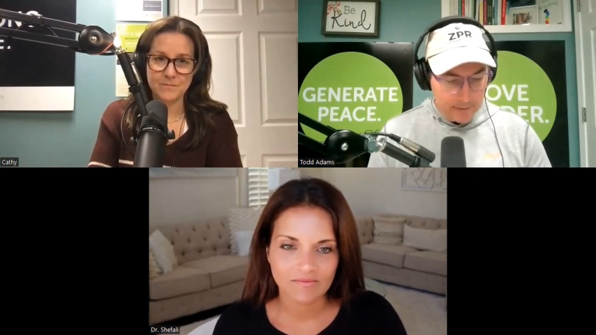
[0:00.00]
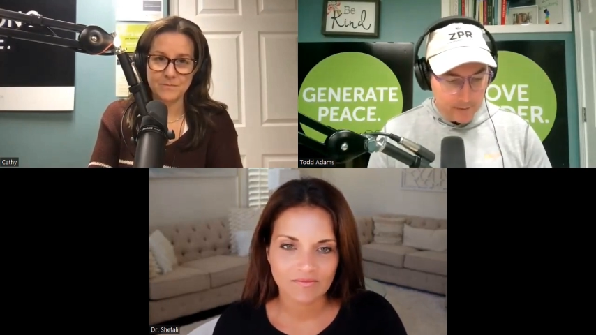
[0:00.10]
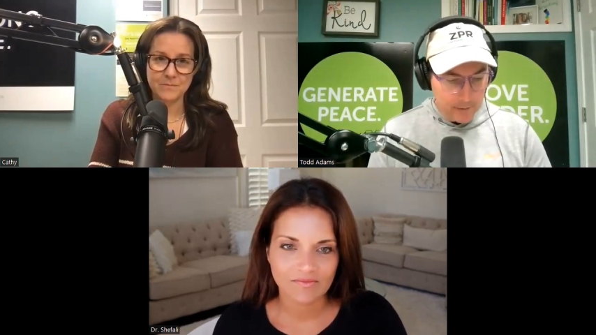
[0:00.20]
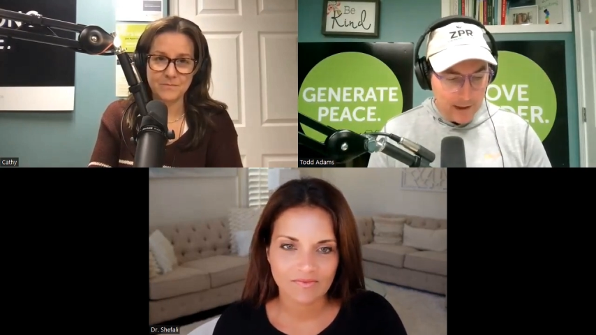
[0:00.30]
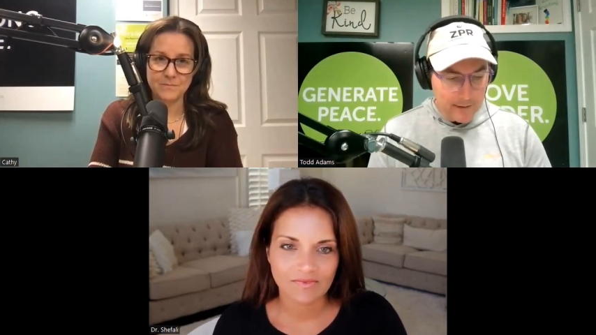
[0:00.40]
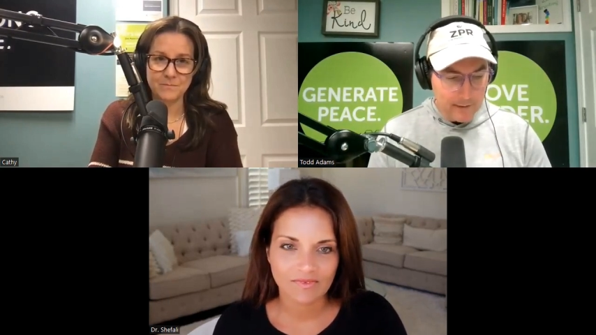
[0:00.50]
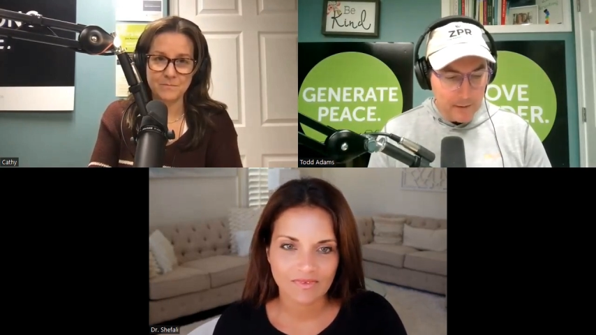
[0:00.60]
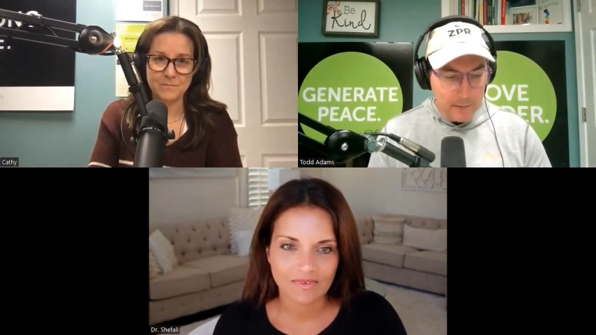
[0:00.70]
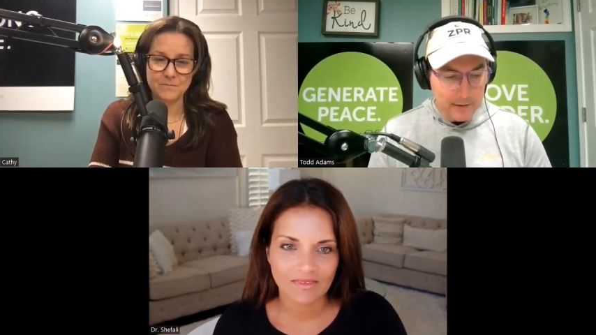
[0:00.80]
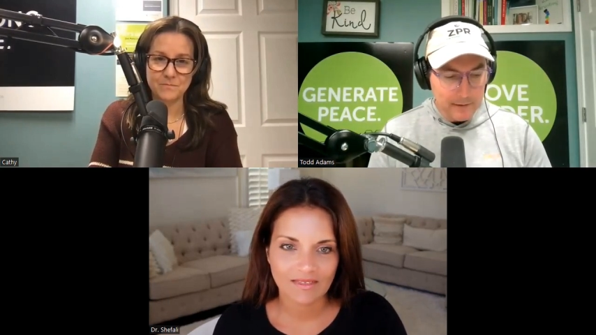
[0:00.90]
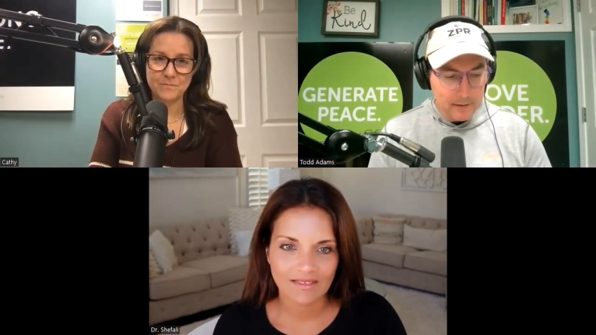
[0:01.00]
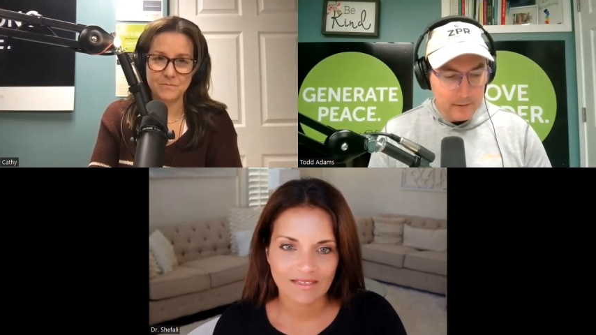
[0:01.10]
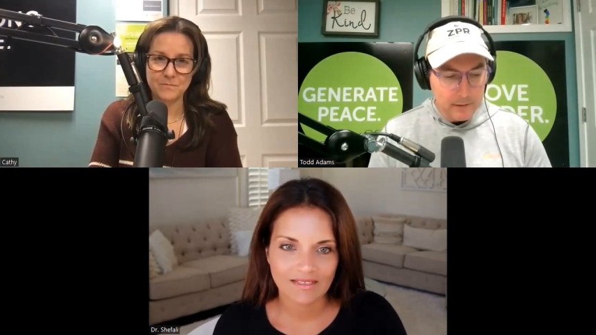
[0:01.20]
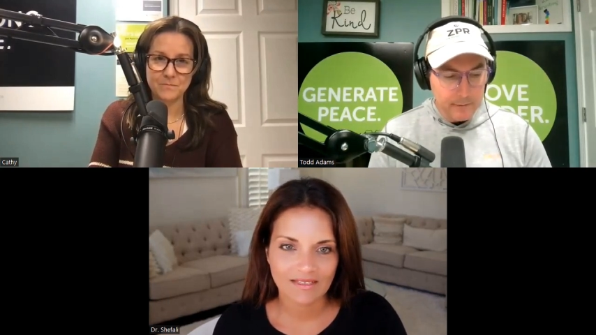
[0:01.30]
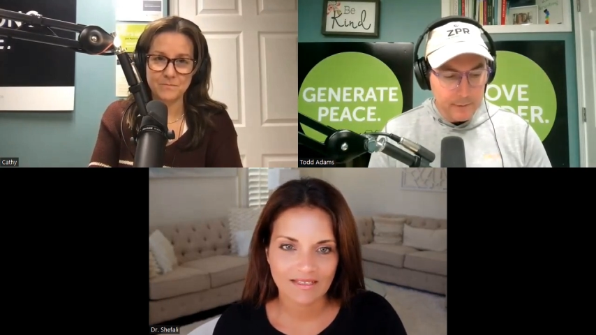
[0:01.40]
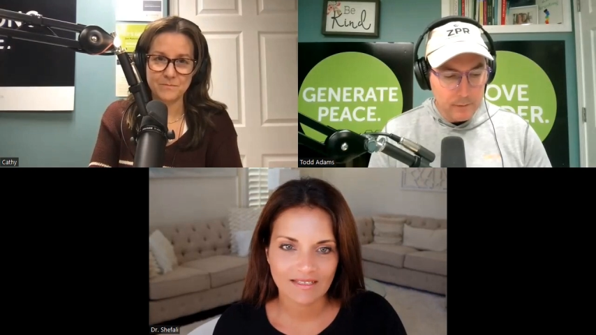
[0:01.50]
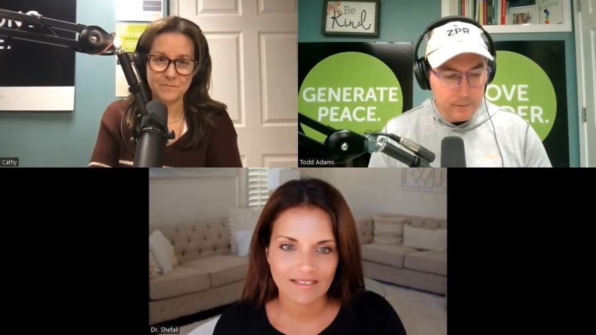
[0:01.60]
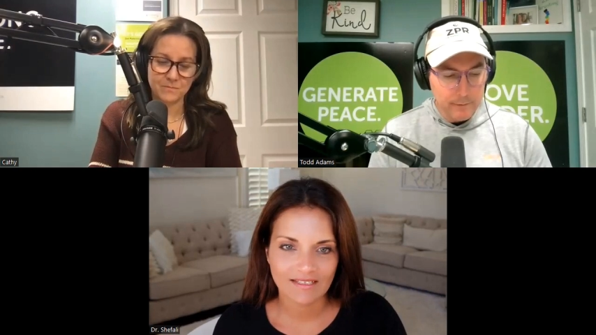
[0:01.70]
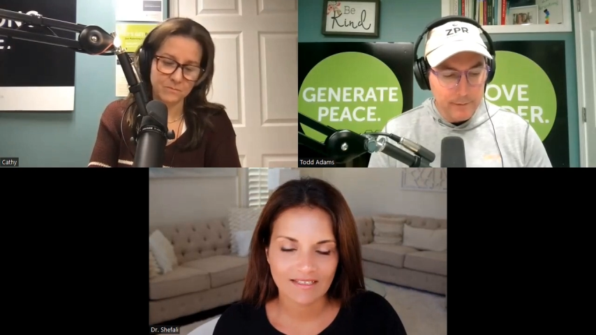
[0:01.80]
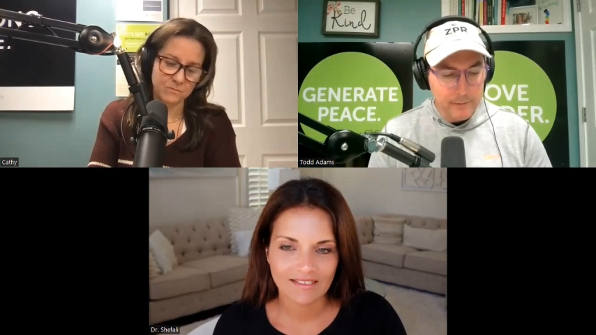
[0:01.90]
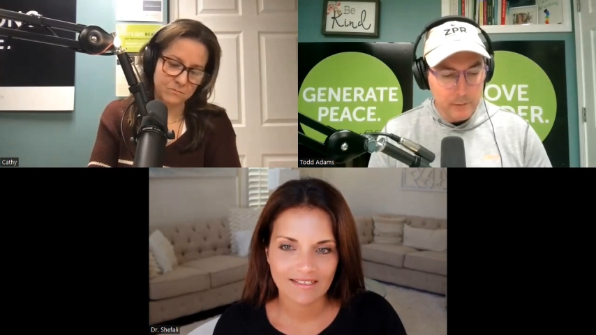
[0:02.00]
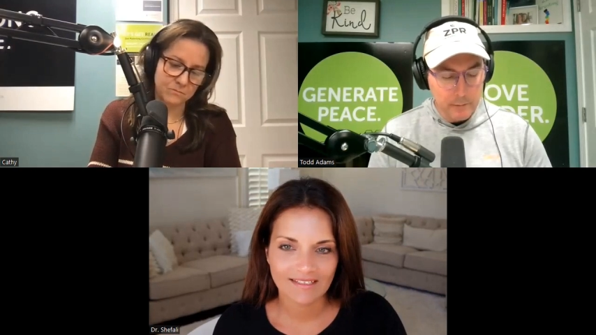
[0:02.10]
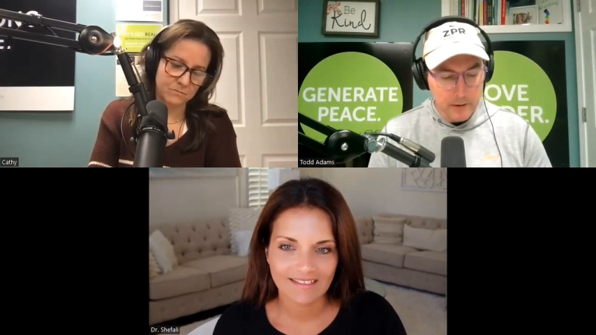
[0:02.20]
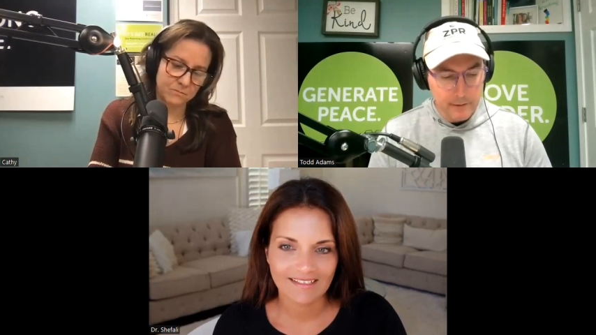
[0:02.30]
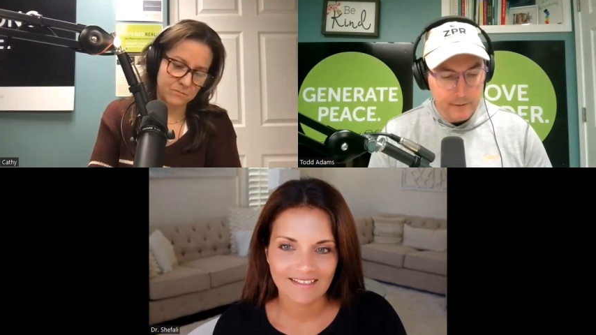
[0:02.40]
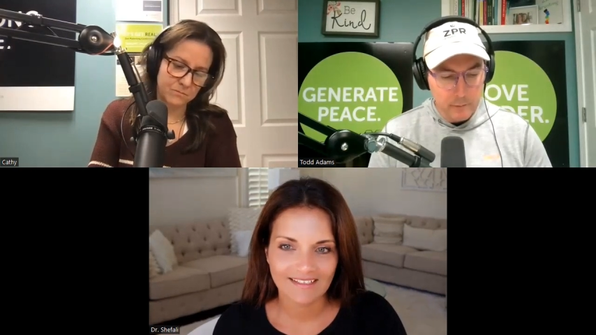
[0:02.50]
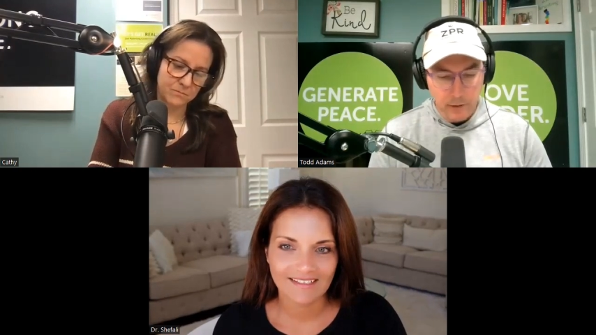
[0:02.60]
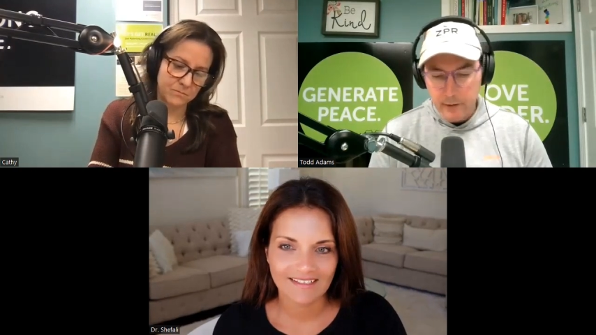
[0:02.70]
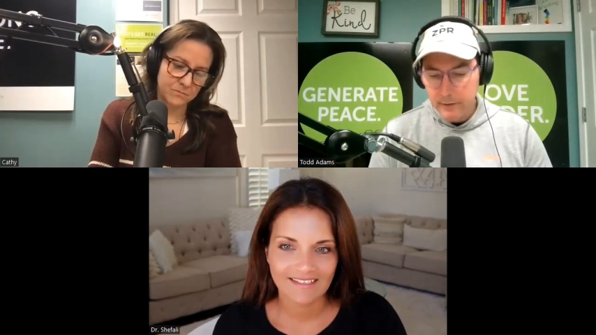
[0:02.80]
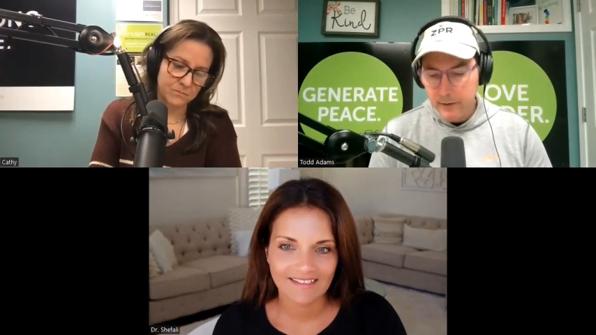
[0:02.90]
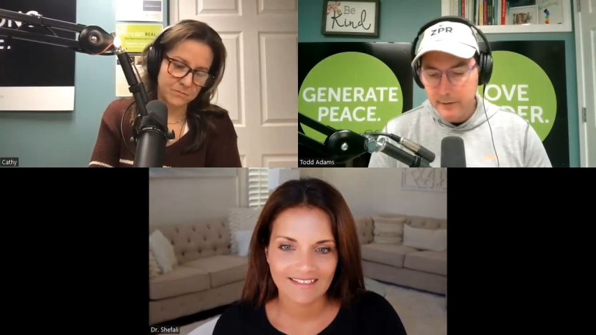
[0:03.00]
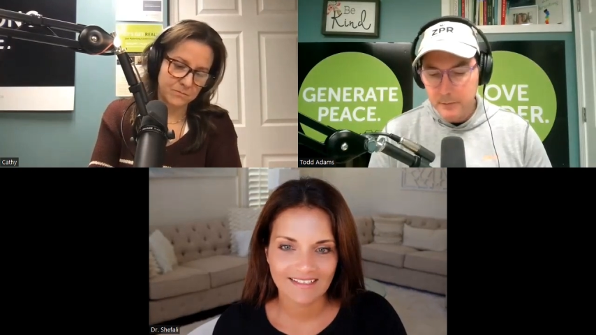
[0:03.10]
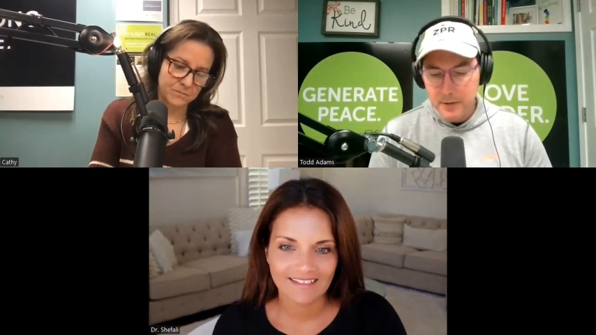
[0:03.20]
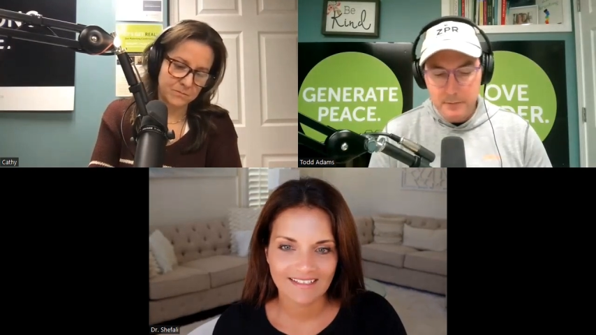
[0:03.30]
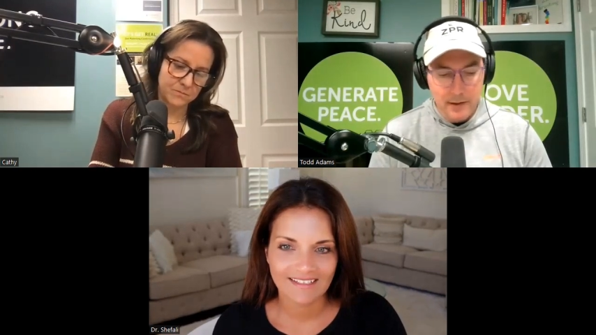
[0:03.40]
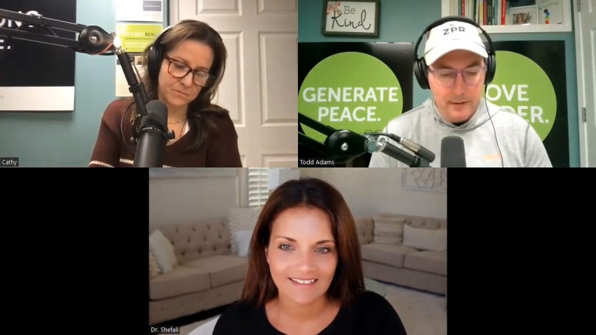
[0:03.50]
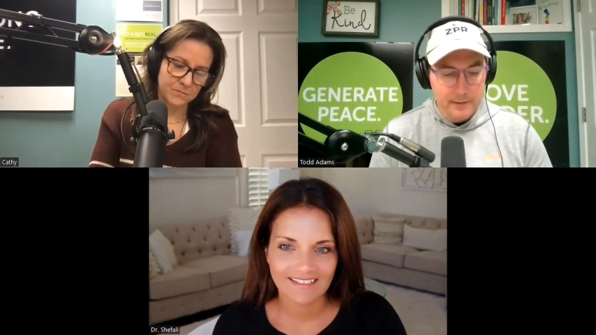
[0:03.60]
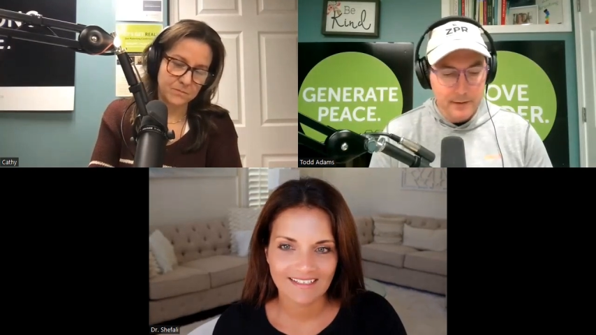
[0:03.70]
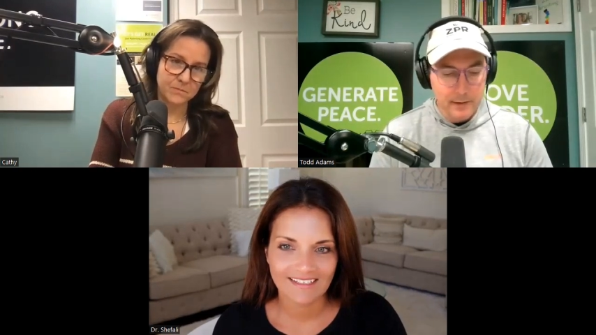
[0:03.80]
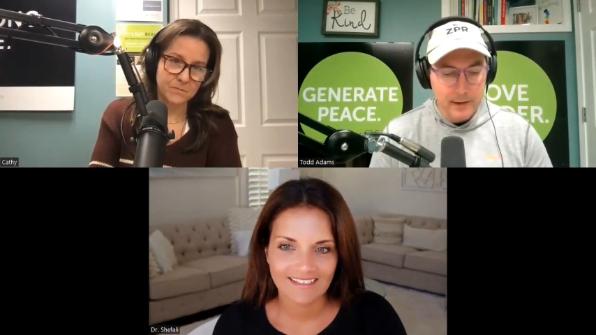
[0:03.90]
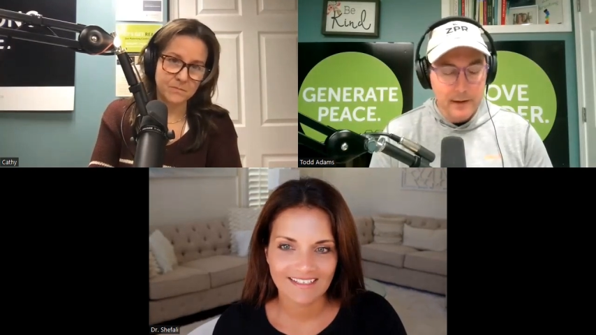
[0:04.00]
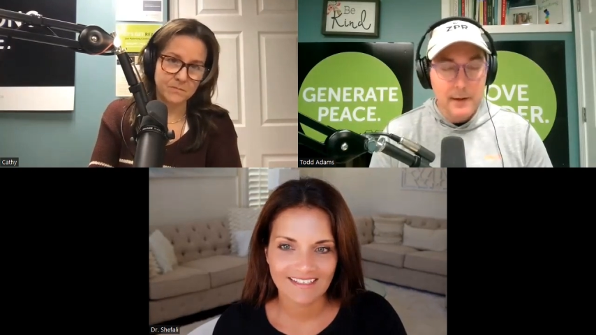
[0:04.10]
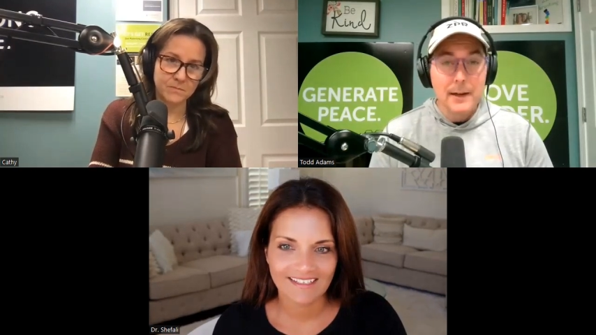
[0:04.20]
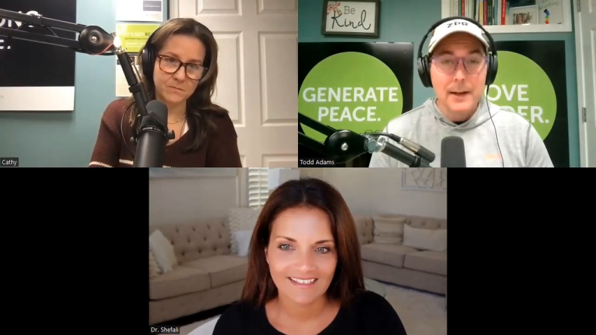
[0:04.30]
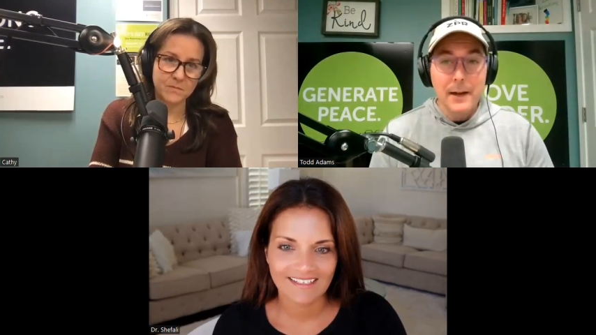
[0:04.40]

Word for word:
Speaker 1: So Cathy and I picked out a few of our favorite parts, and we're going to take some deep dives into that.